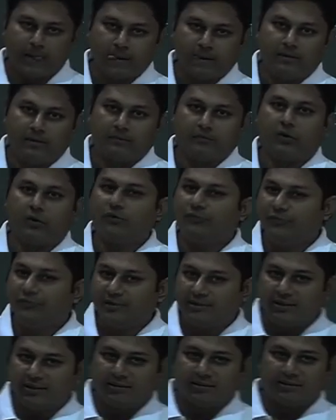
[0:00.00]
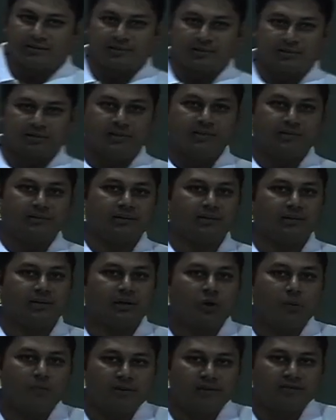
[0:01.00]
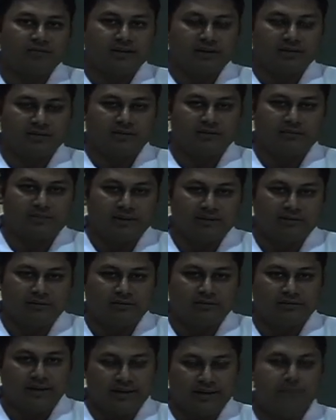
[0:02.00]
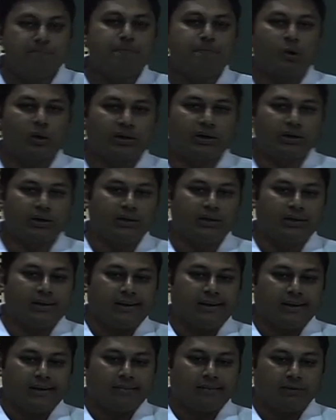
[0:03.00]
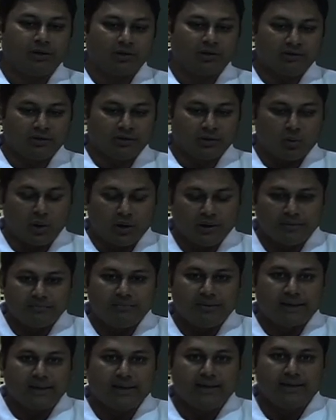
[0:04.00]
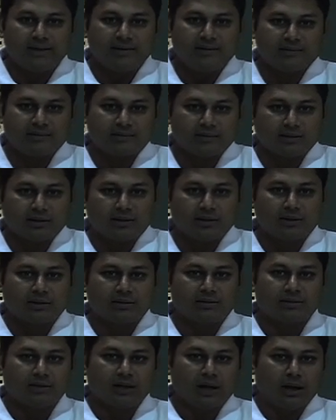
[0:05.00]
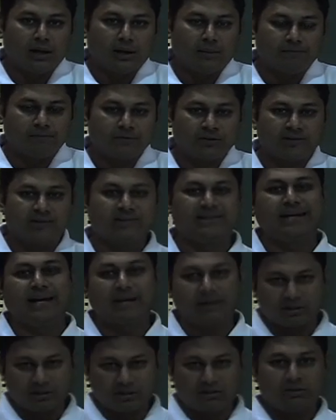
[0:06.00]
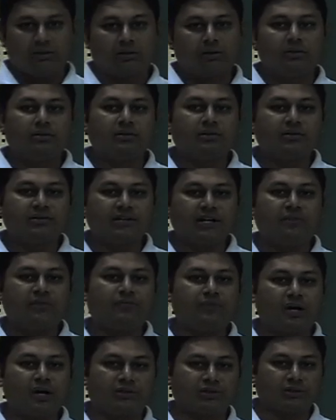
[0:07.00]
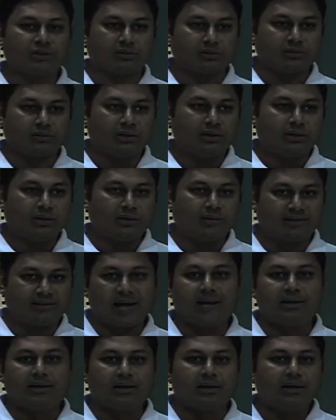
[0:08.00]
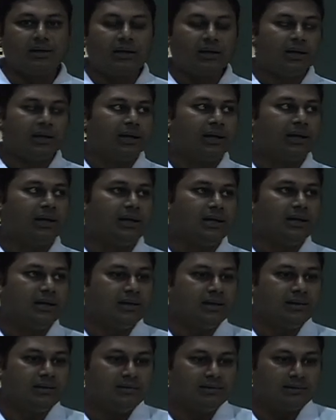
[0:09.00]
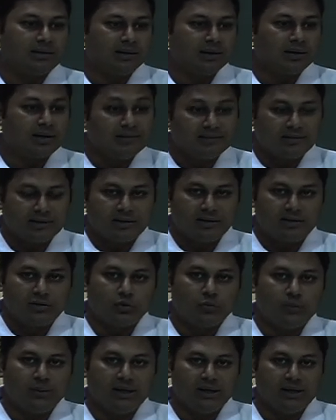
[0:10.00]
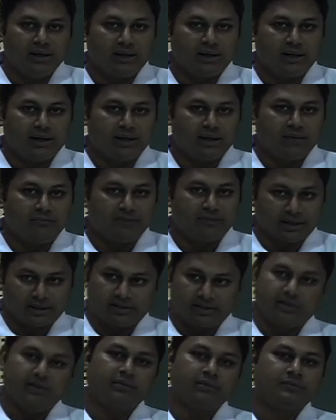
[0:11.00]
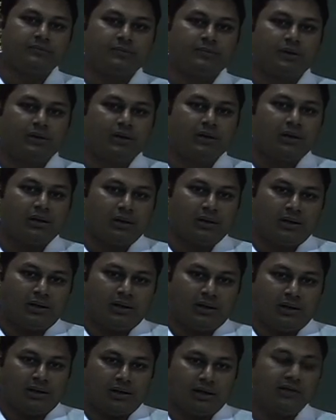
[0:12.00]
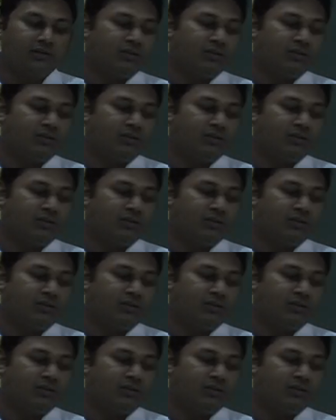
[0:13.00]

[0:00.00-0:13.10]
for physics this complex vector space is very important, because in quantum mechanics the state function psi is considered to be a vector. It is